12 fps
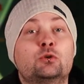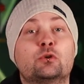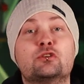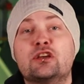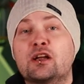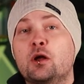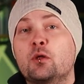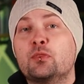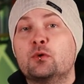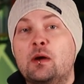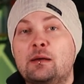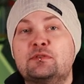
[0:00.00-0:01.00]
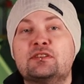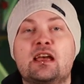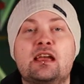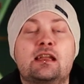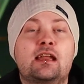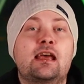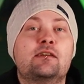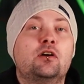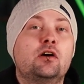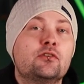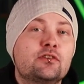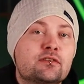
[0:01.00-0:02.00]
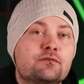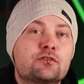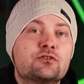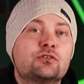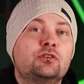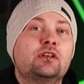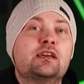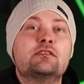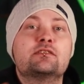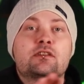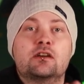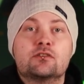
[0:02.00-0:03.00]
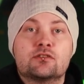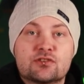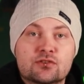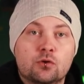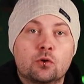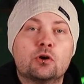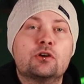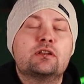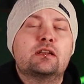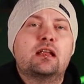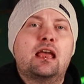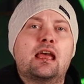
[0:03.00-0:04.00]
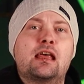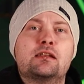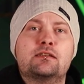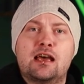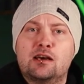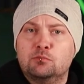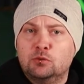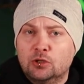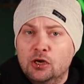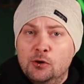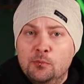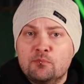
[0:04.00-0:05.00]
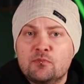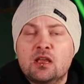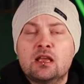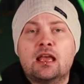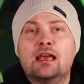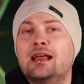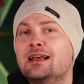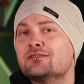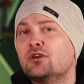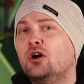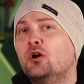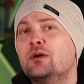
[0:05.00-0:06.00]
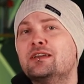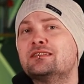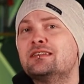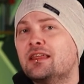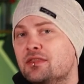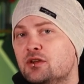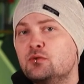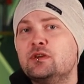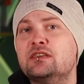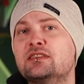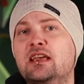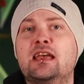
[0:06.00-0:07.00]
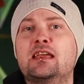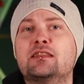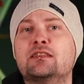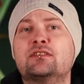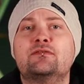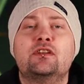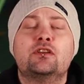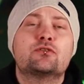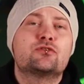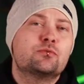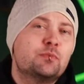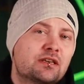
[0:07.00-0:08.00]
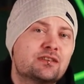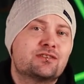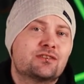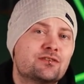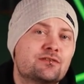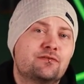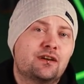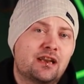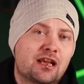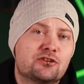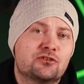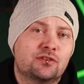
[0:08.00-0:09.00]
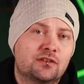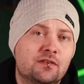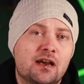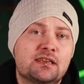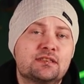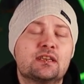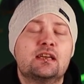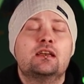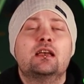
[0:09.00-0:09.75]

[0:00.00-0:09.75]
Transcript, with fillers: We'll check out the website and have all the official links in our Discord and down below. And as always, nothing we say in this video should be considered financial advice,